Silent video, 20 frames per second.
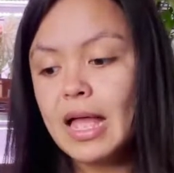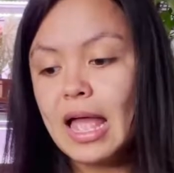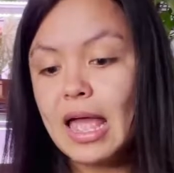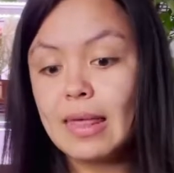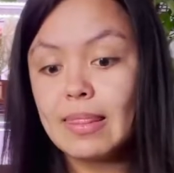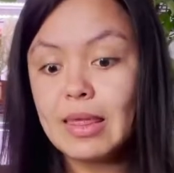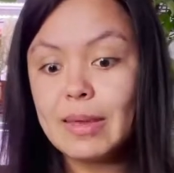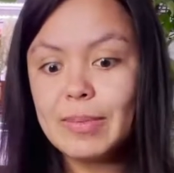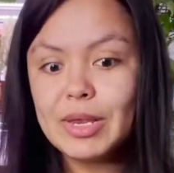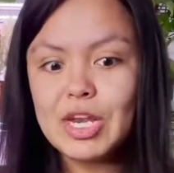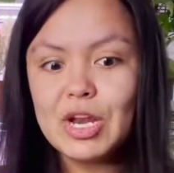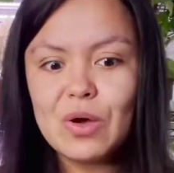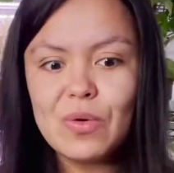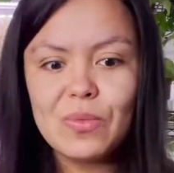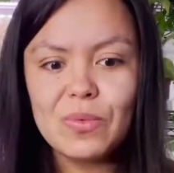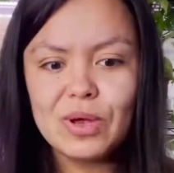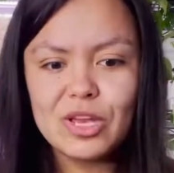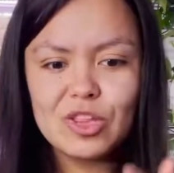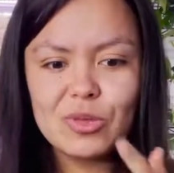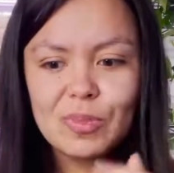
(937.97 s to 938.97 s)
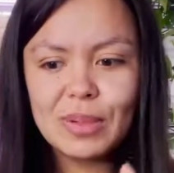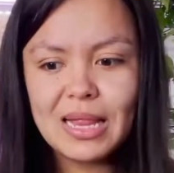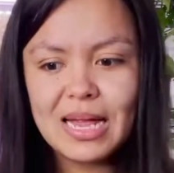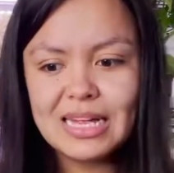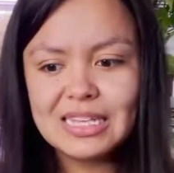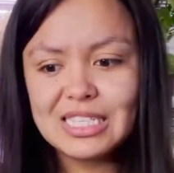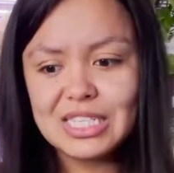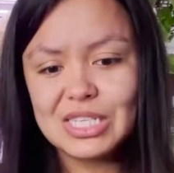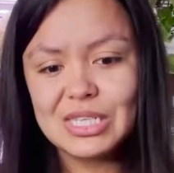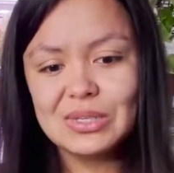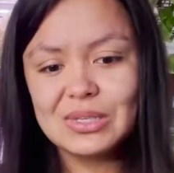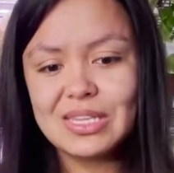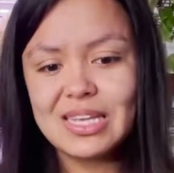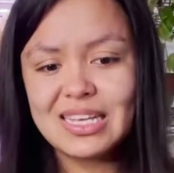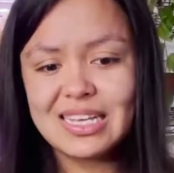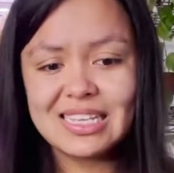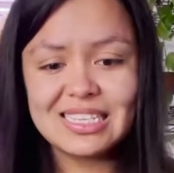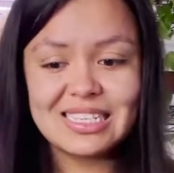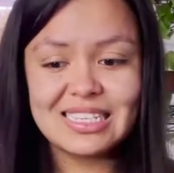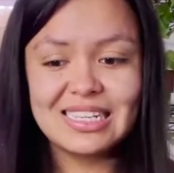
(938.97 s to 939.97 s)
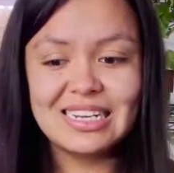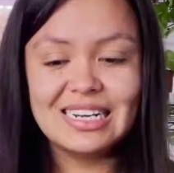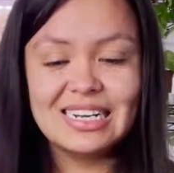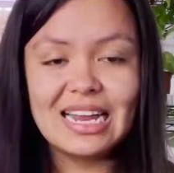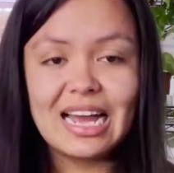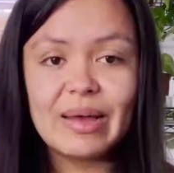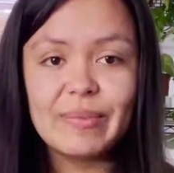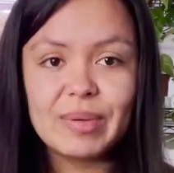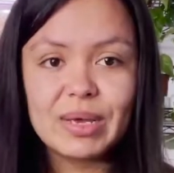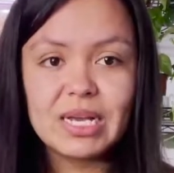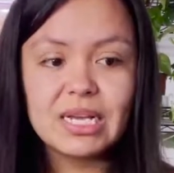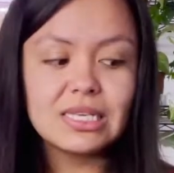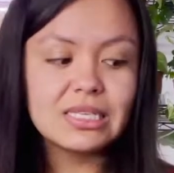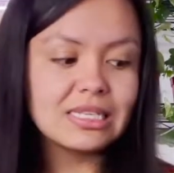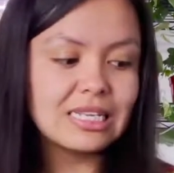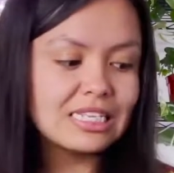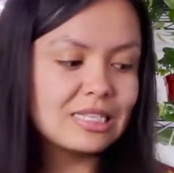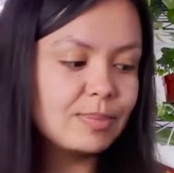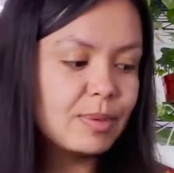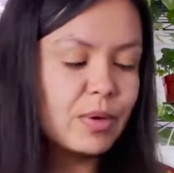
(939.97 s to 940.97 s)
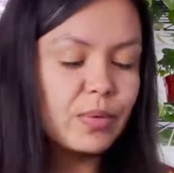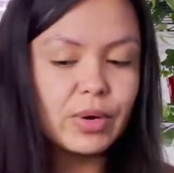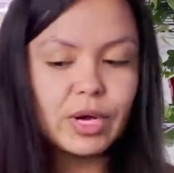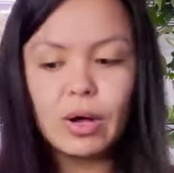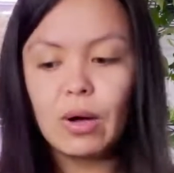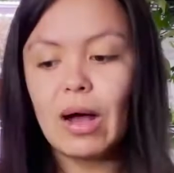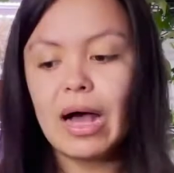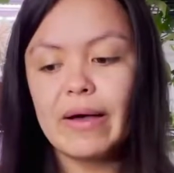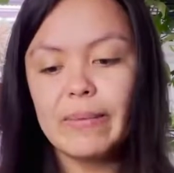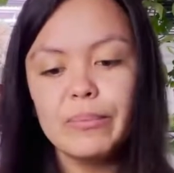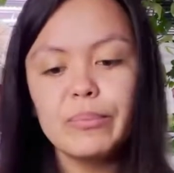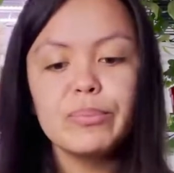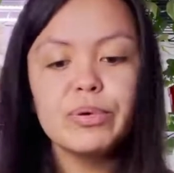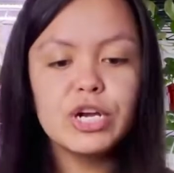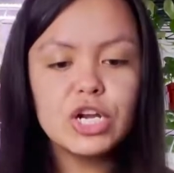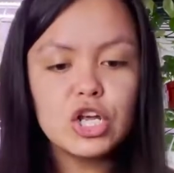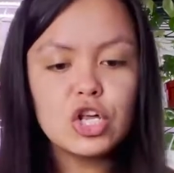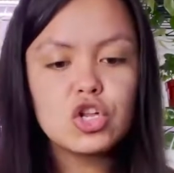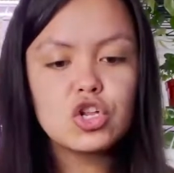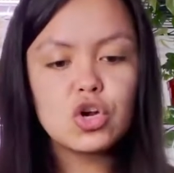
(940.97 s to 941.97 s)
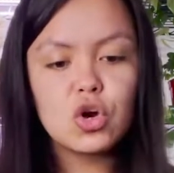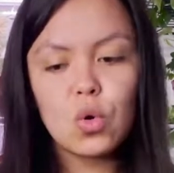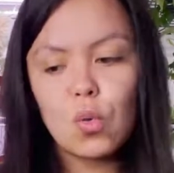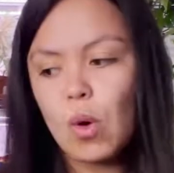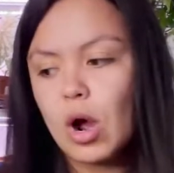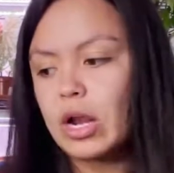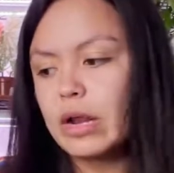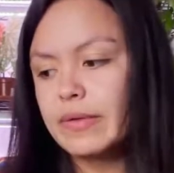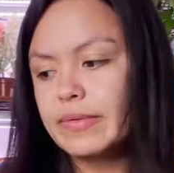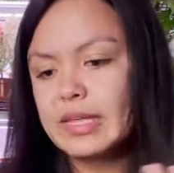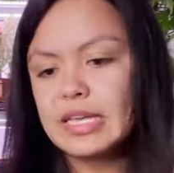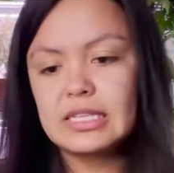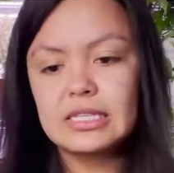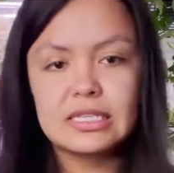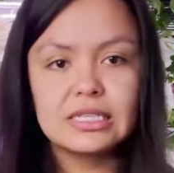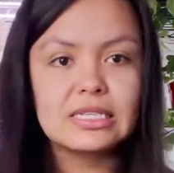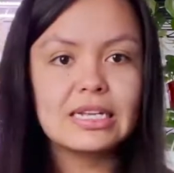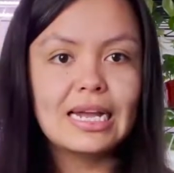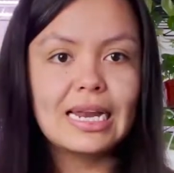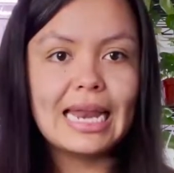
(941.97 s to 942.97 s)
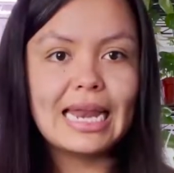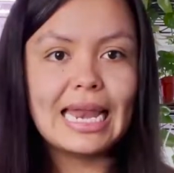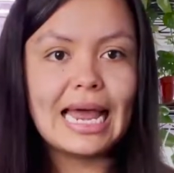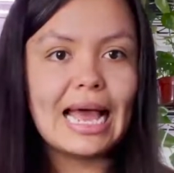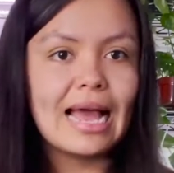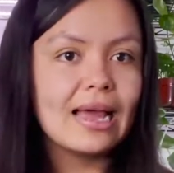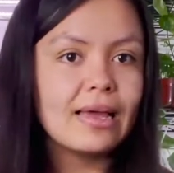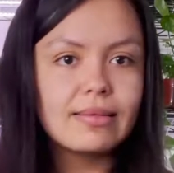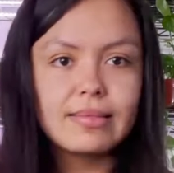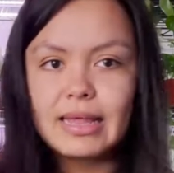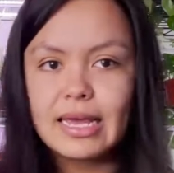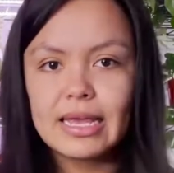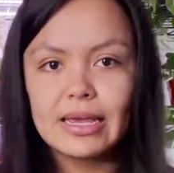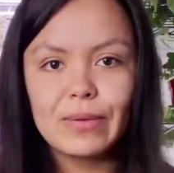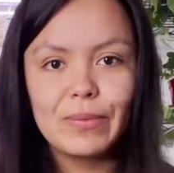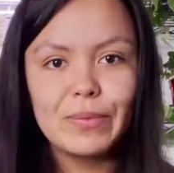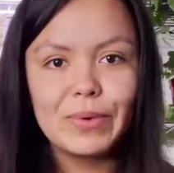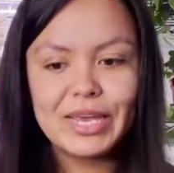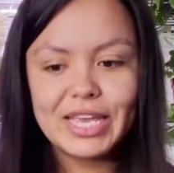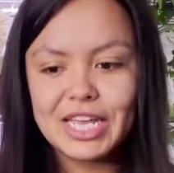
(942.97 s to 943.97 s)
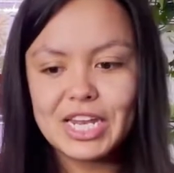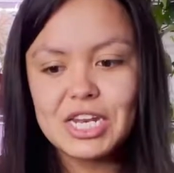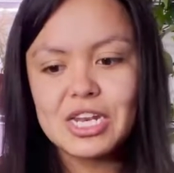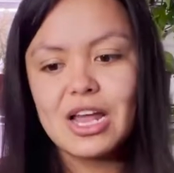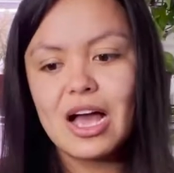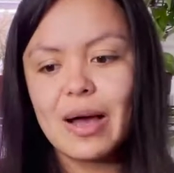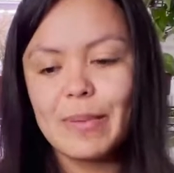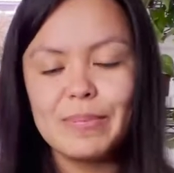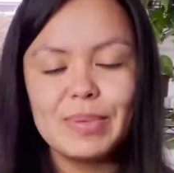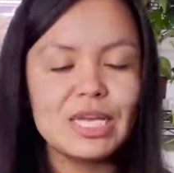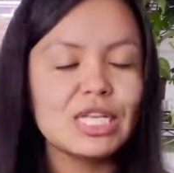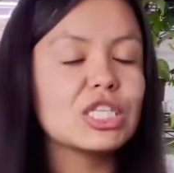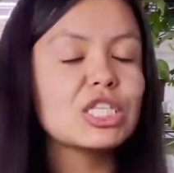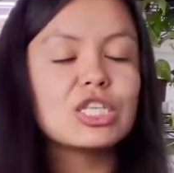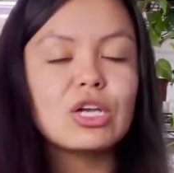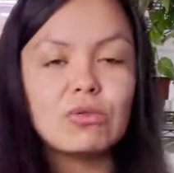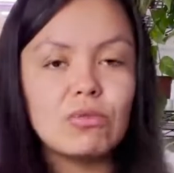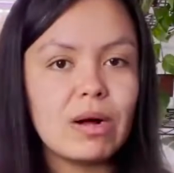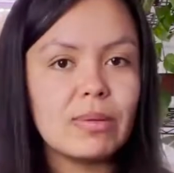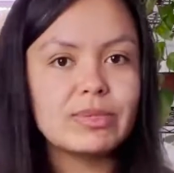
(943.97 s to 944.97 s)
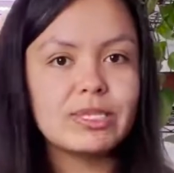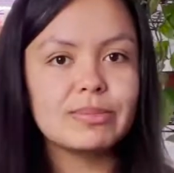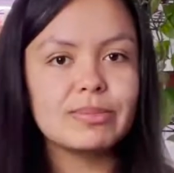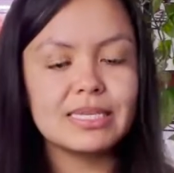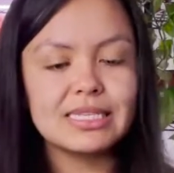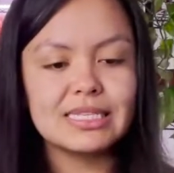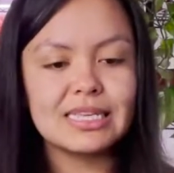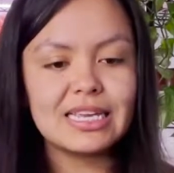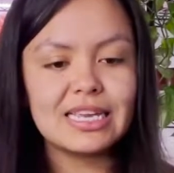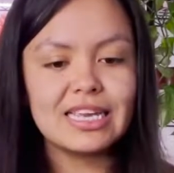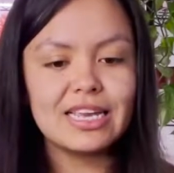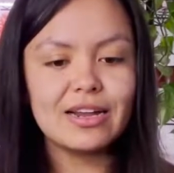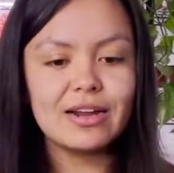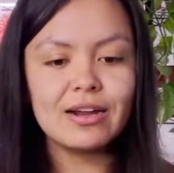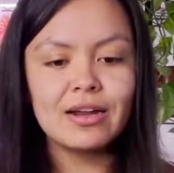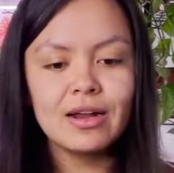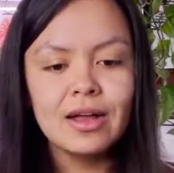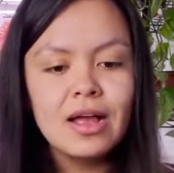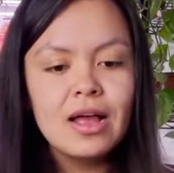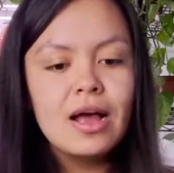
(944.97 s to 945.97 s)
And let me know which plant do you think is going to die. Because let's be real, I'm pretty sure one of these is going to die. Like, we cannot be so optimistic here.